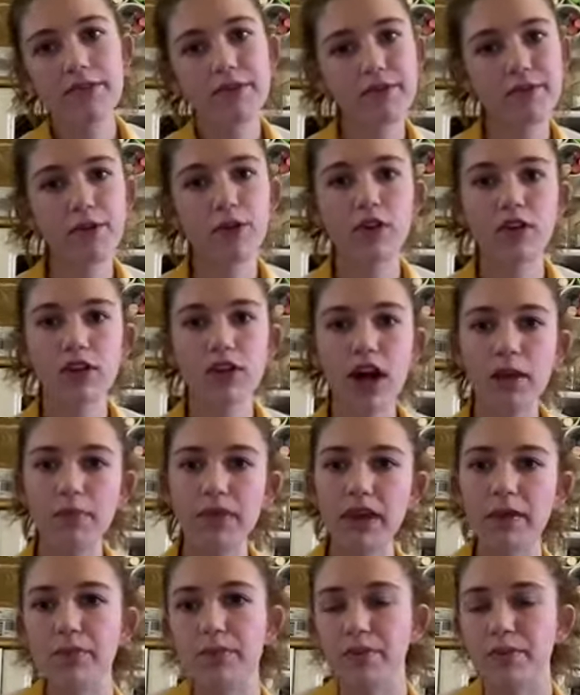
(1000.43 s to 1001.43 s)
for a lot of
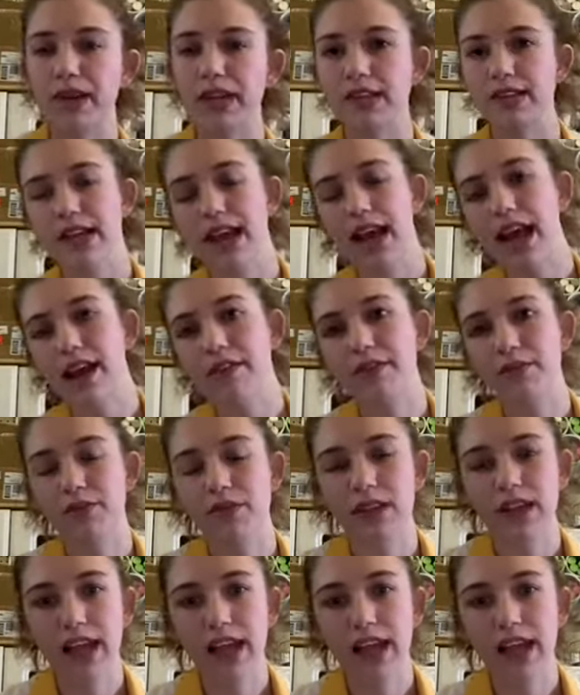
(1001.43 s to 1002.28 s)
people, because I haven't really